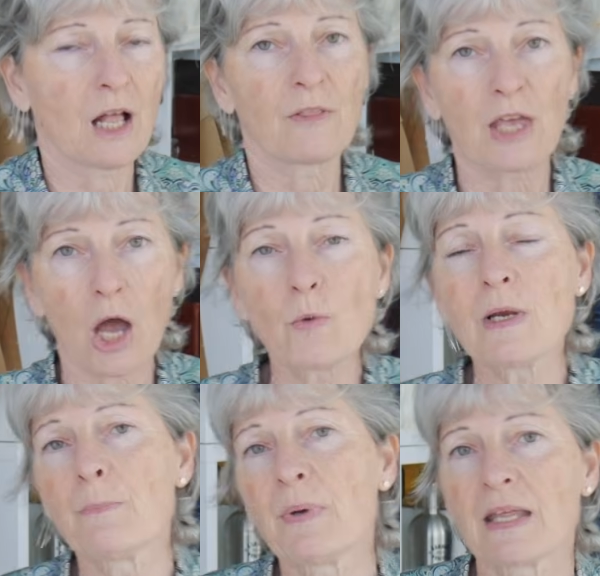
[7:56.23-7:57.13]
The
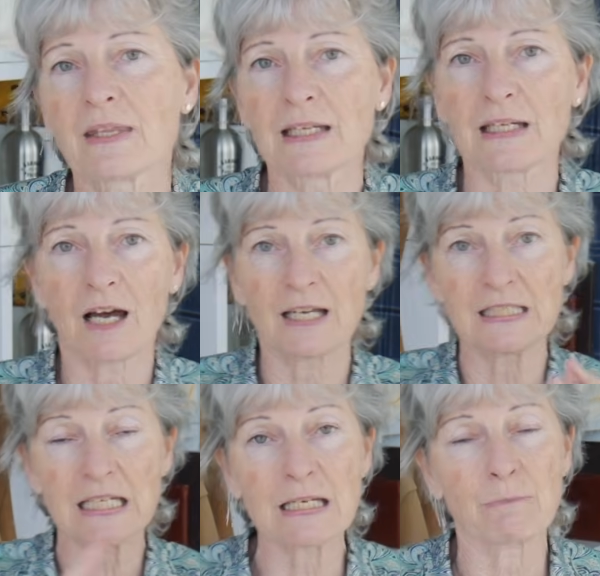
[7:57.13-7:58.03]
only bit that I
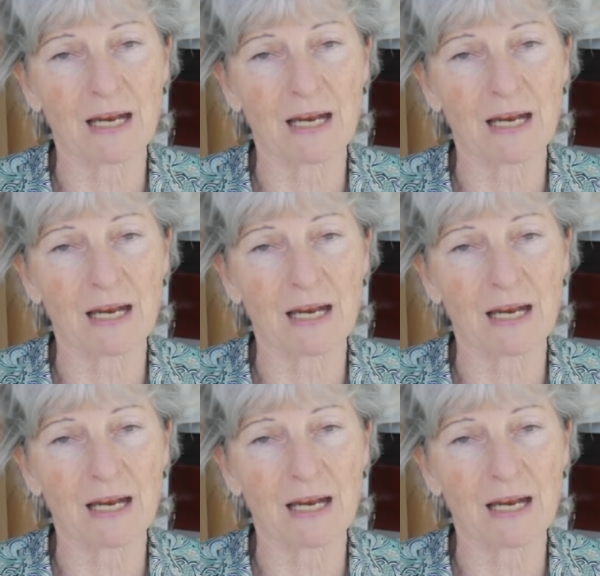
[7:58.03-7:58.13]
didn't